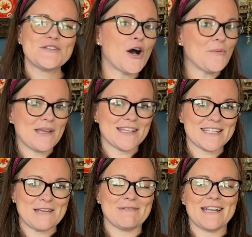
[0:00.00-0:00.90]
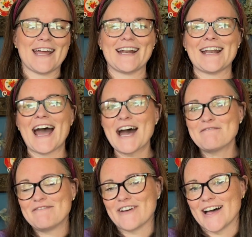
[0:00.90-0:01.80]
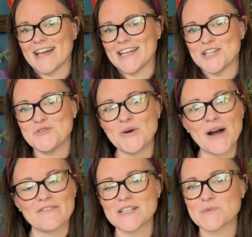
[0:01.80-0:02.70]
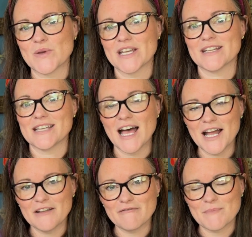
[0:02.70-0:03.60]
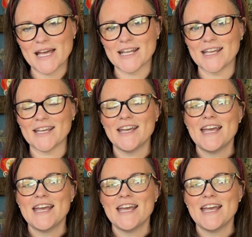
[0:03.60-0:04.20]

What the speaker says: Don't be intimidated. Have fun. You don't have to spend a ton of money.